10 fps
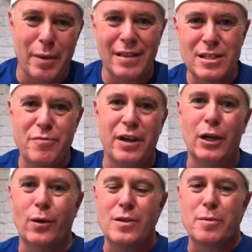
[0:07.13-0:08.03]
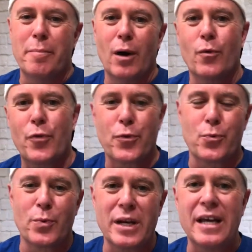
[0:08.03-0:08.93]
And this video is about
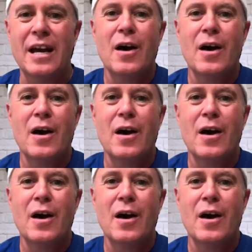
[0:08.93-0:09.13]
three